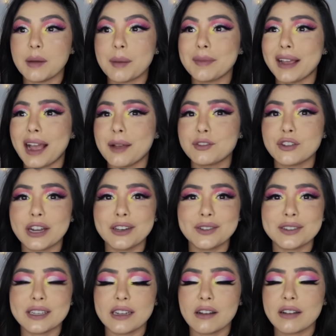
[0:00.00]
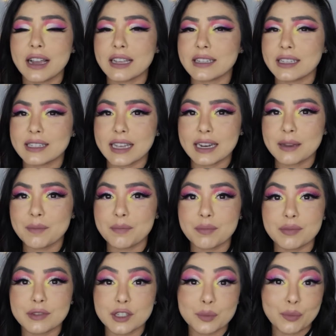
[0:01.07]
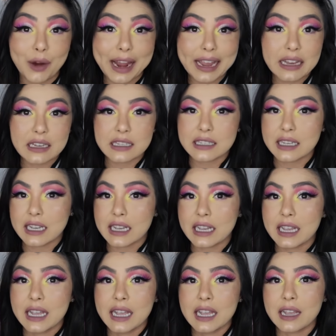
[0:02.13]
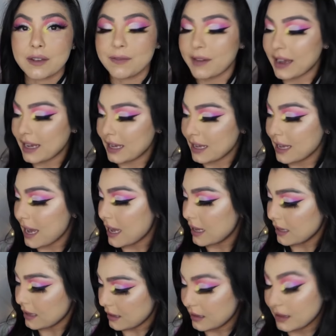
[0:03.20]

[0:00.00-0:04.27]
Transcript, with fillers: I'm, yeah, I tried using all kinds of setting spray to see if I can get